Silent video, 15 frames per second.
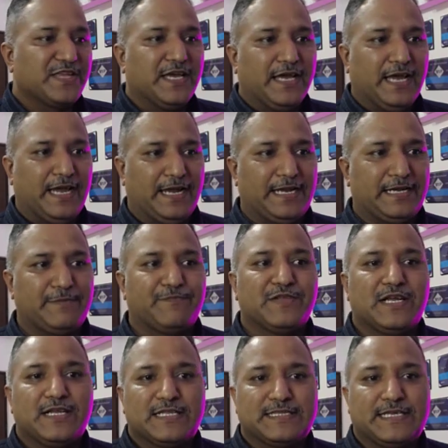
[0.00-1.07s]
And
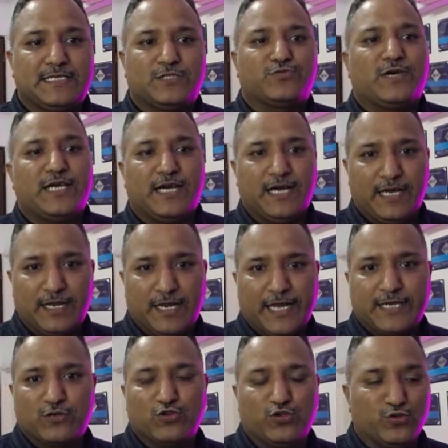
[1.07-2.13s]
that is why I like to
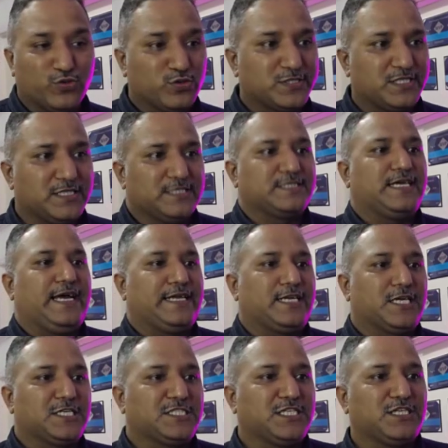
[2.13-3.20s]
use this
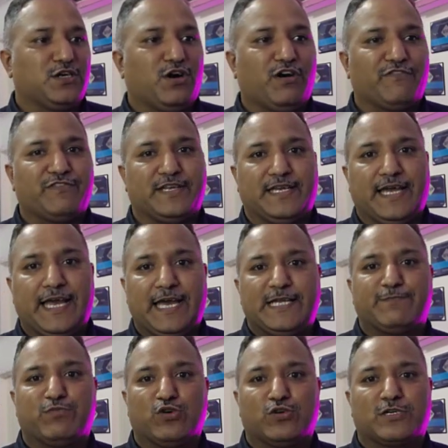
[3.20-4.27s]
analogy of an
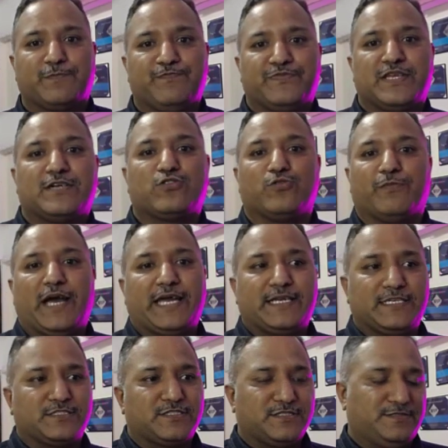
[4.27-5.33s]
airport to manage
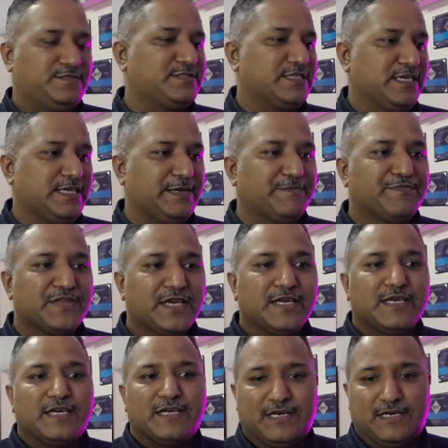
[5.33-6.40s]
the
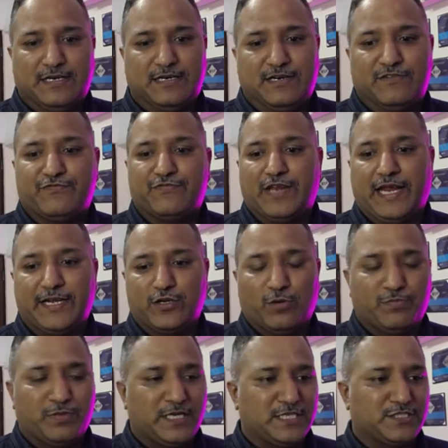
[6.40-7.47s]
flight
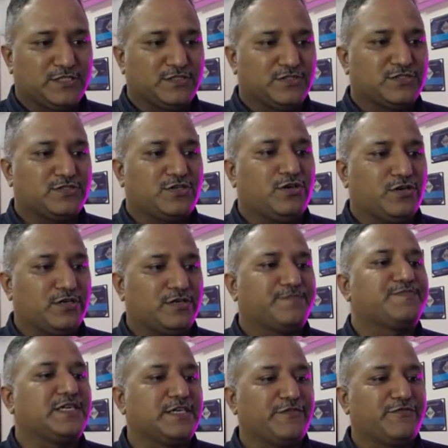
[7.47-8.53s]
operations or
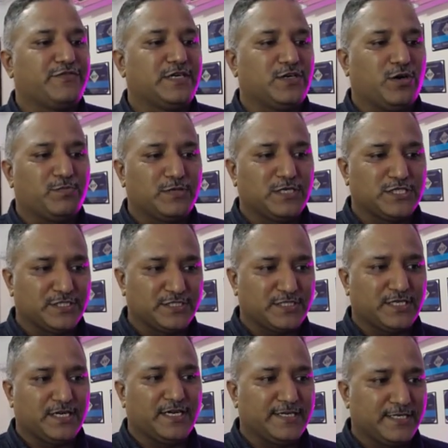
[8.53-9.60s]
different operations
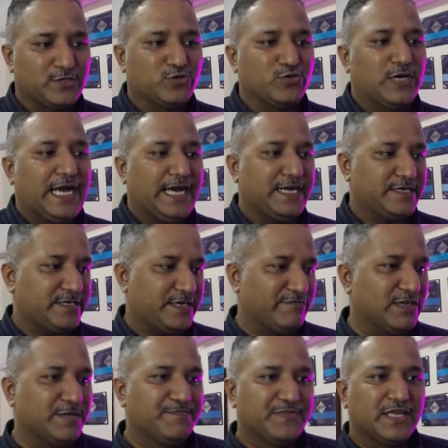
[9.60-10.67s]
related to air travel.
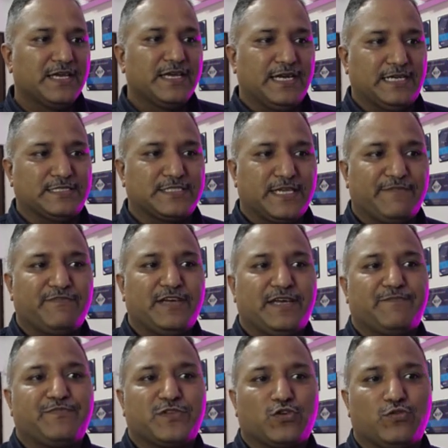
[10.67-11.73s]
And same way,
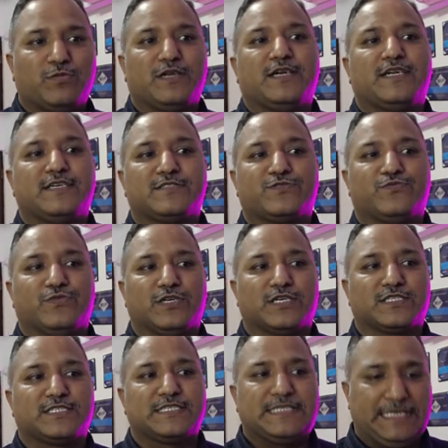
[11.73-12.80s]
Kubernetes
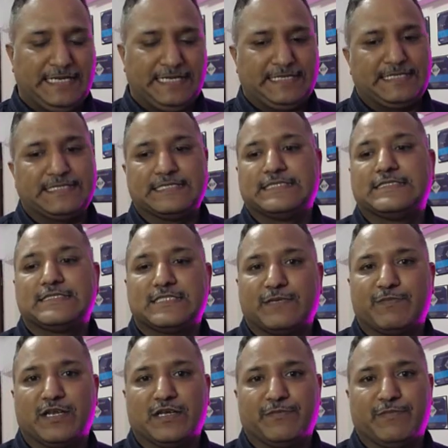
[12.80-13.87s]
works in similar
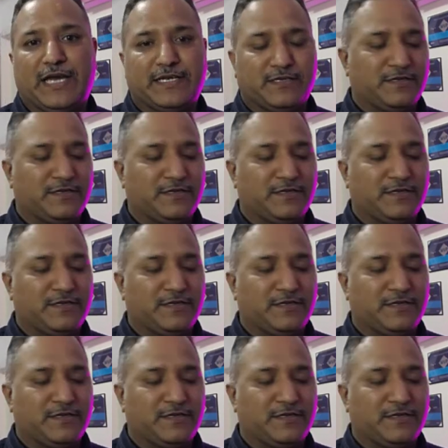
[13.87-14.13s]
manner.